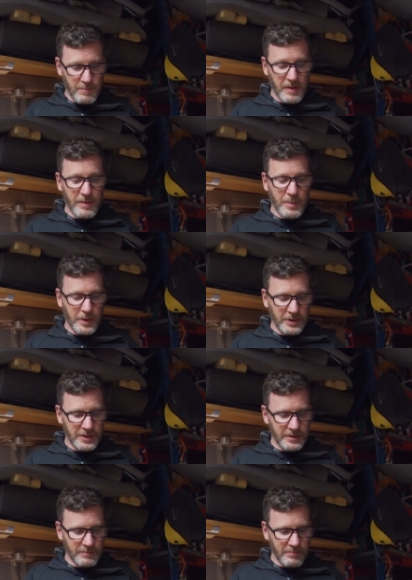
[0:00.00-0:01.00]
Bit of a
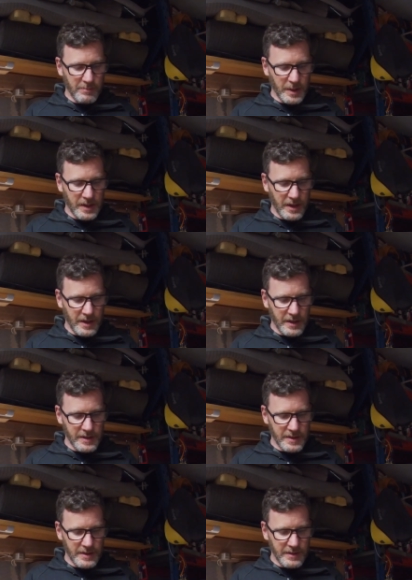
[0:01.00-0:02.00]
punt,
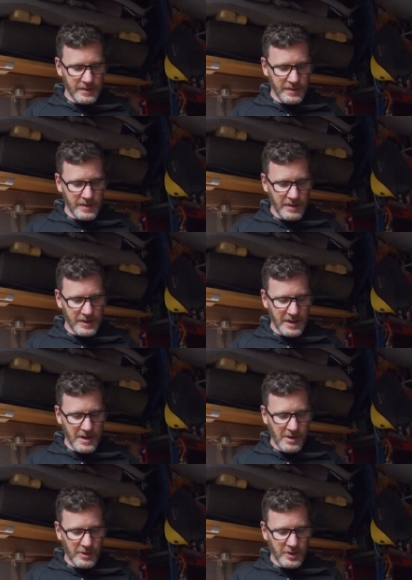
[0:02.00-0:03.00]
because there's a
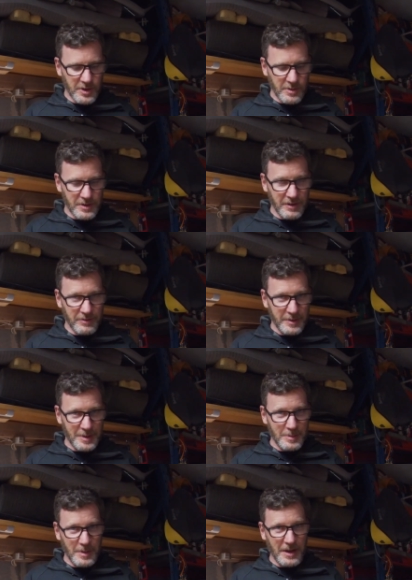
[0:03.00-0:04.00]
year or two
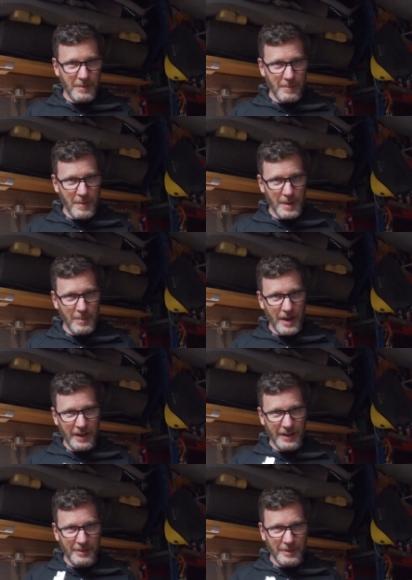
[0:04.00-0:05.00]
difference between my
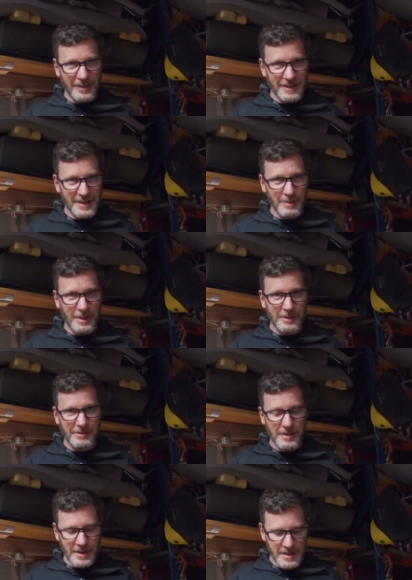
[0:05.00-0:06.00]
pack and what this came out
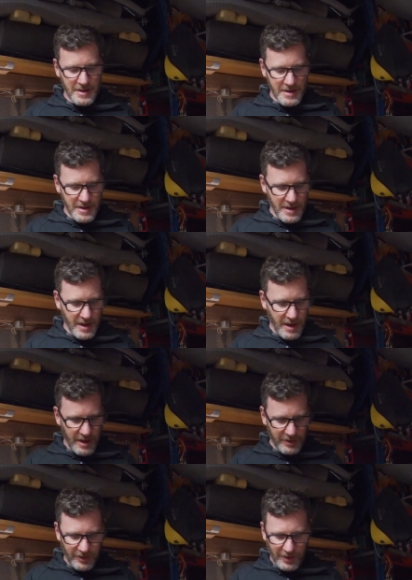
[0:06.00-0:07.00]
of.
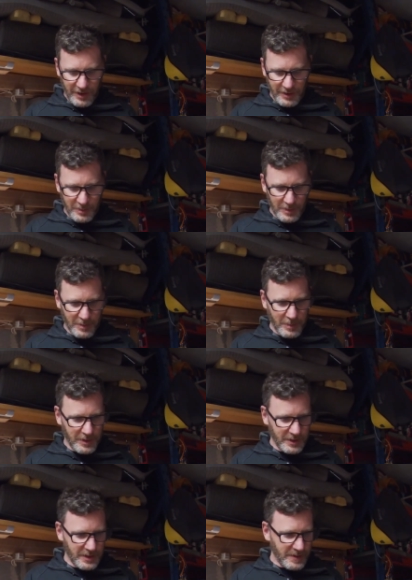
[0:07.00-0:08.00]
I just thought it's worth a
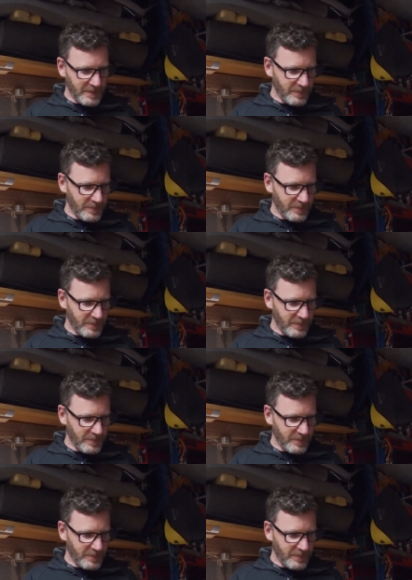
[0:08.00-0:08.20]
punt.